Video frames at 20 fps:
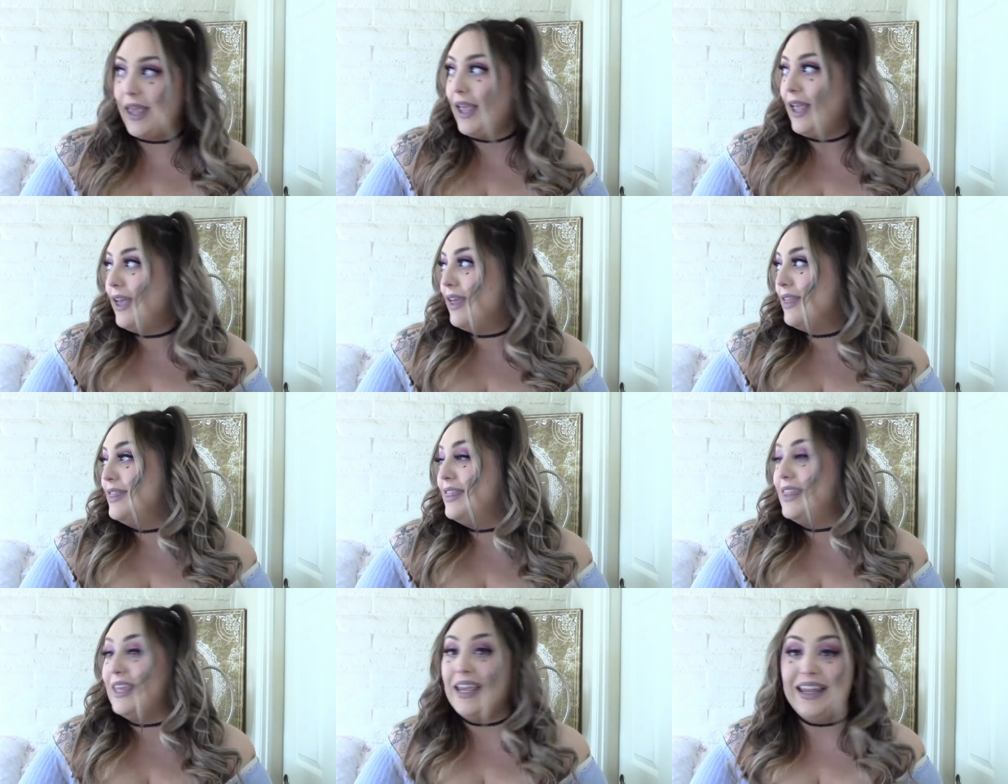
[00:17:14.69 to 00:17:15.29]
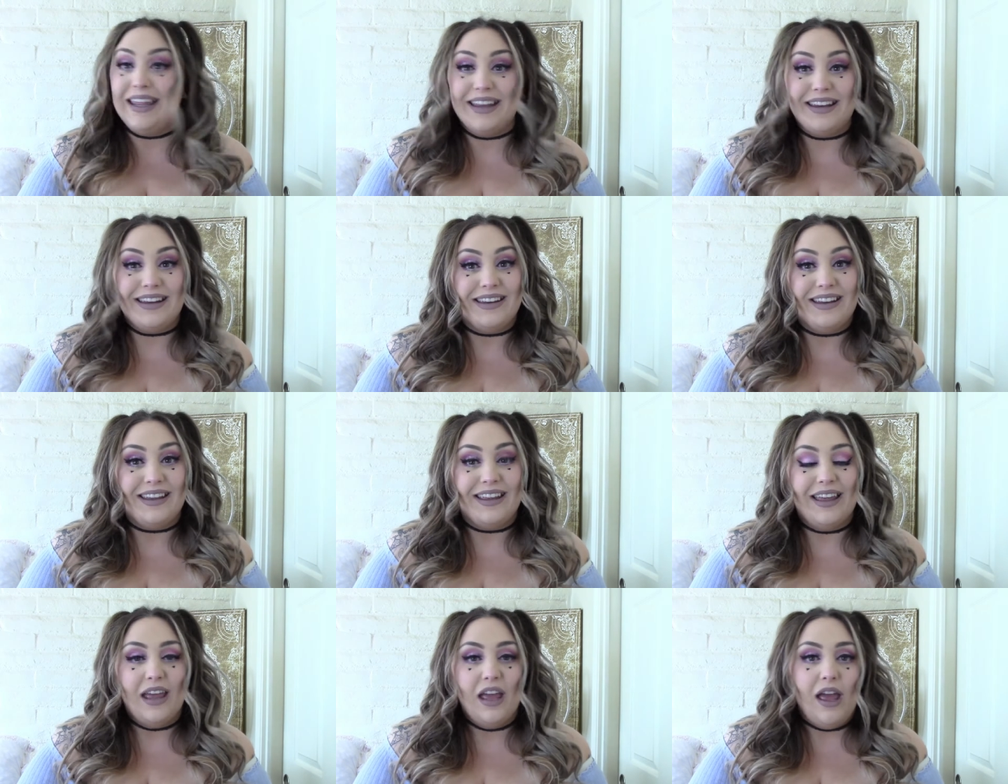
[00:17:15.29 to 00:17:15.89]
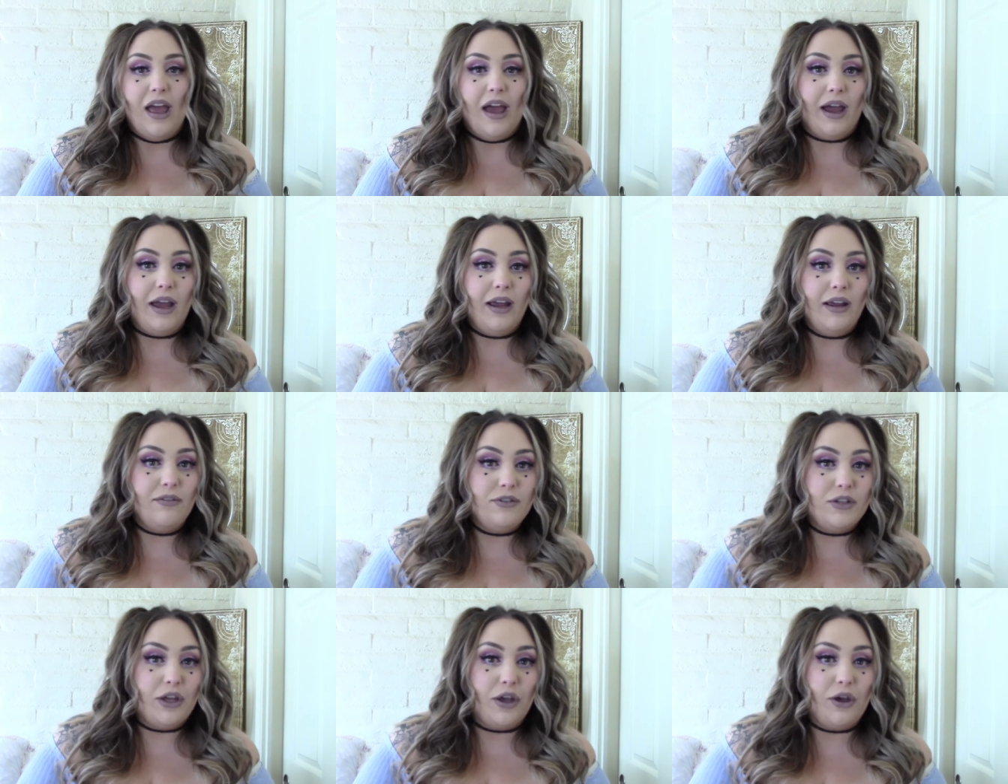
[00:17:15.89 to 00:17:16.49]
and then I
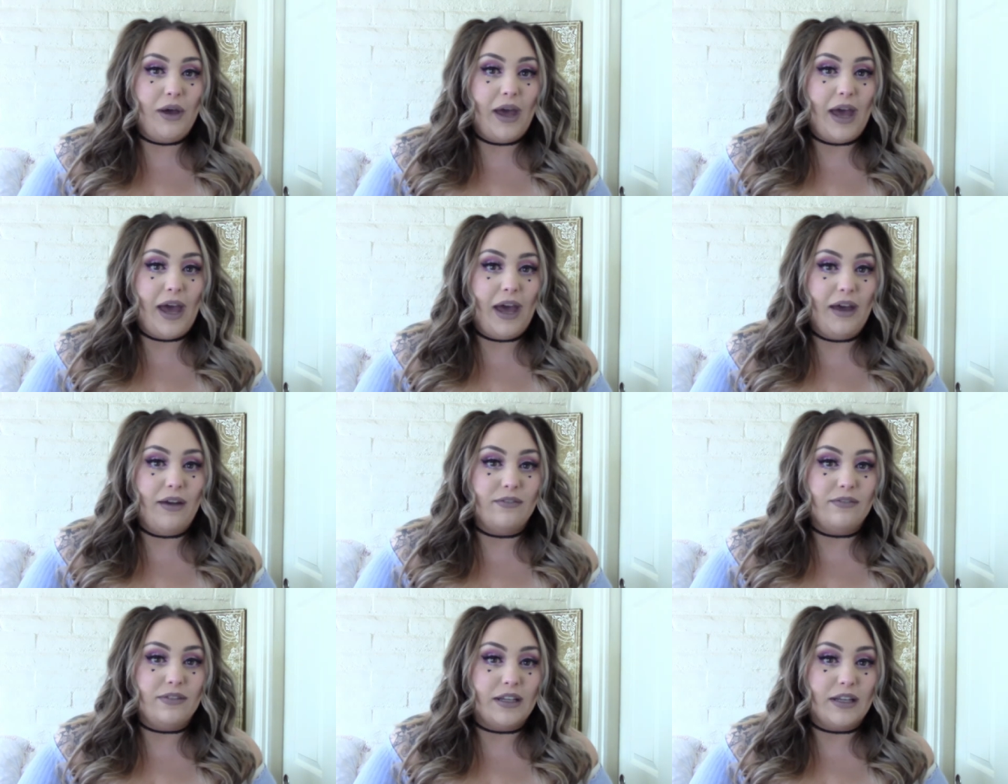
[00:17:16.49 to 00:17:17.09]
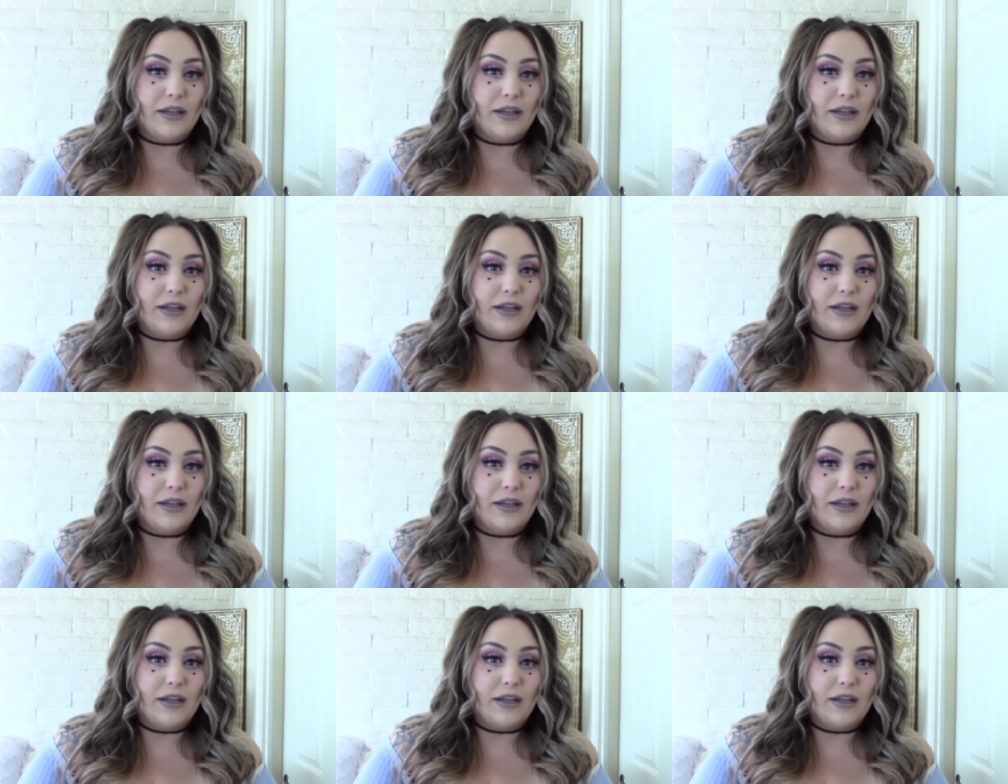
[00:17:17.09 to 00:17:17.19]
have to go have